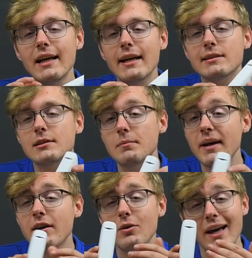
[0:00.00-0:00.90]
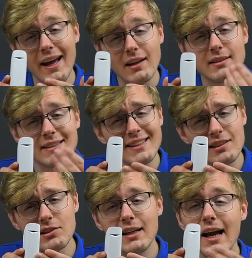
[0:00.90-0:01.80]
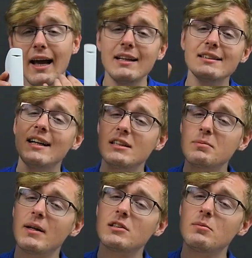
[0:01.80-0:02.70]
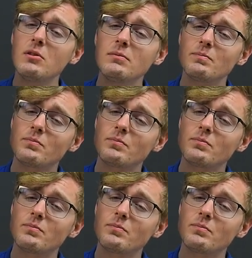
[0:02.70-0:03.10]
is to make you hang the sensor as high as possible,